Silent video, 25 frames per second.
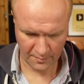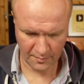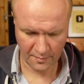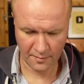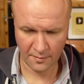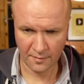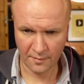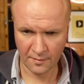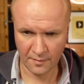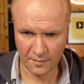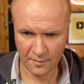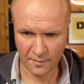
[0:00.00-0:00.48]

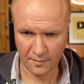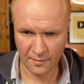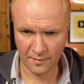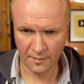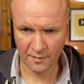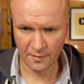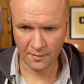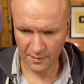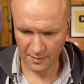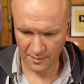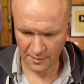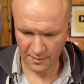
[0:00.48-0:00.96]

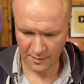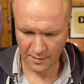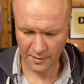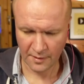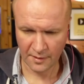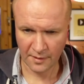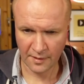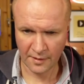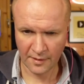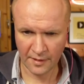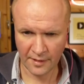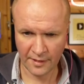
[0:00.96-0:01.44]

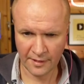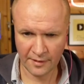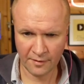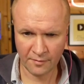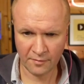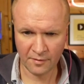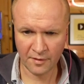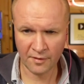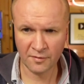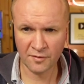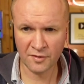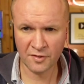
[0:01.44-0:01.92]
and I'll
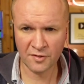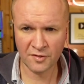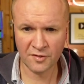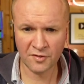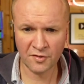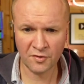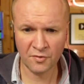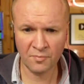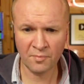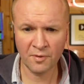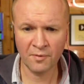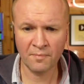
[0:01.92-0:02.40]
go
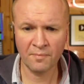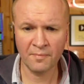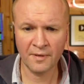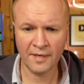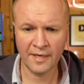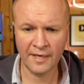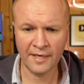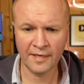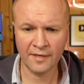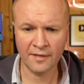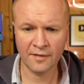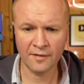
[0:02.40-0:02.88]
super
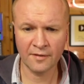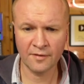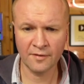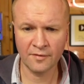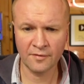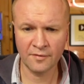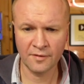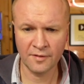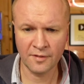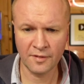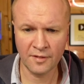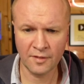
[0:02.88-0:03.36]
big
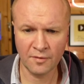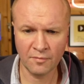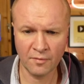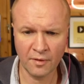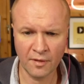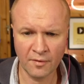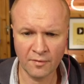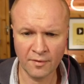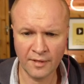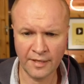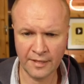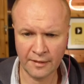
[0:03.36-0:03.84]
on the
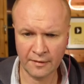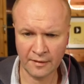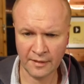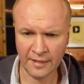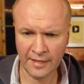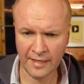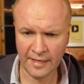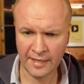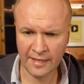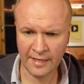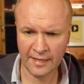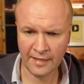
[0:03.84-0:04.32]
URL
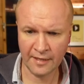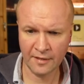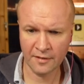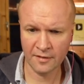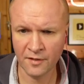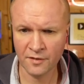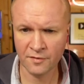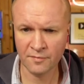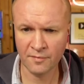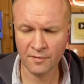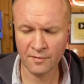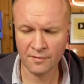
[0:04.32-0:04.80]
here.
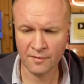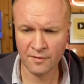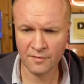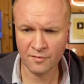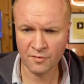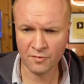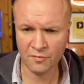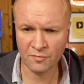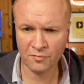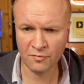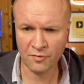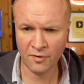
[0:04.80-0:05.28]
So I'll
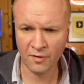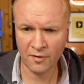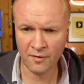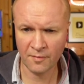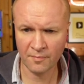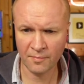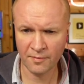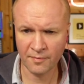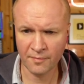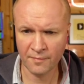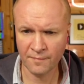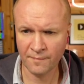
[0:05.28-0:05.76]
use
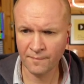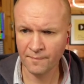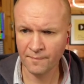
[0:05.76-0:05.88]
crop,